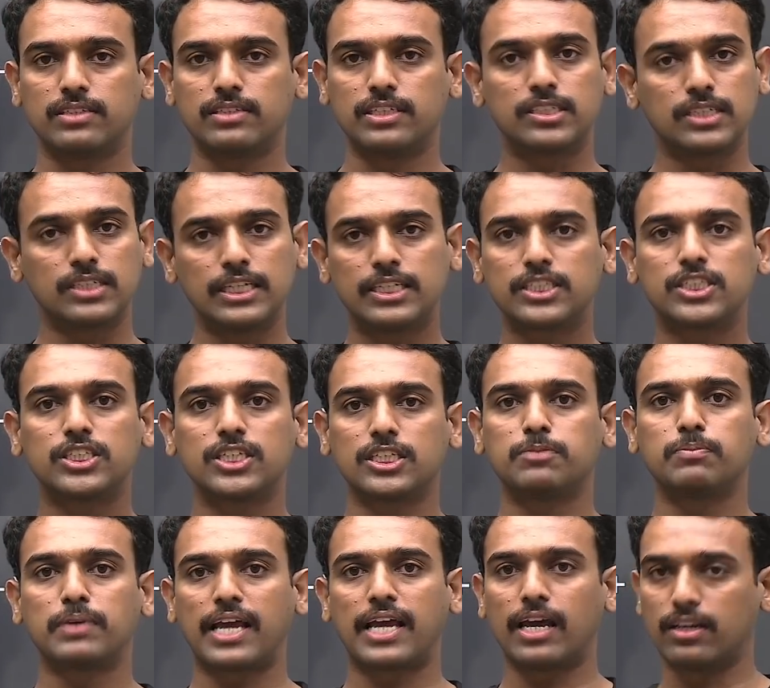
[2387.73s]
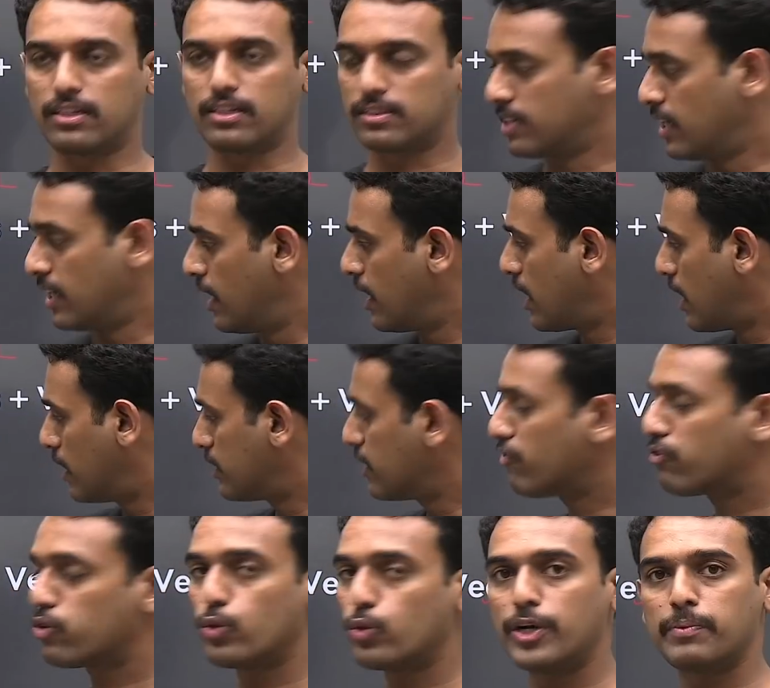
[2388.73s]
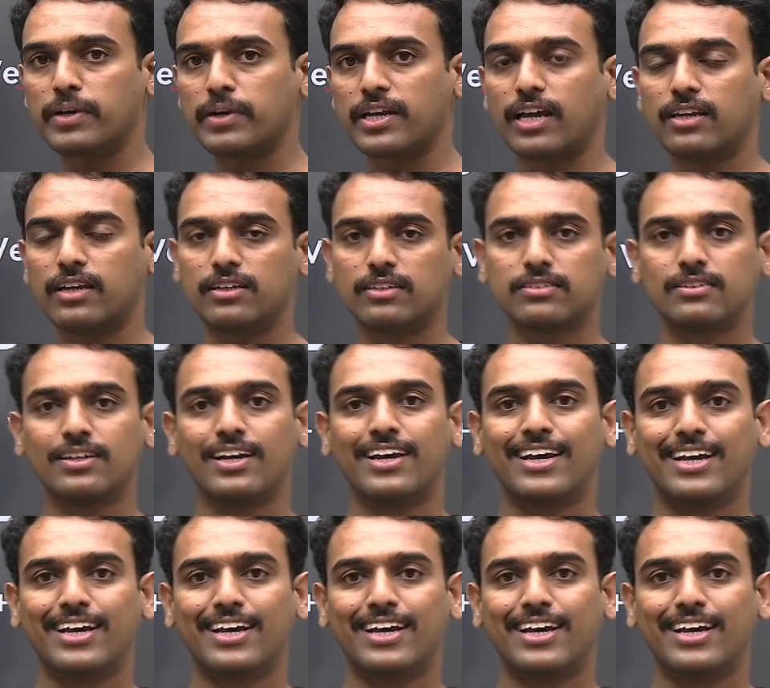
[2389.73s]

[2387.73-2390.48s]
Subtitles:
It is just mechanics, and then fluid mechanics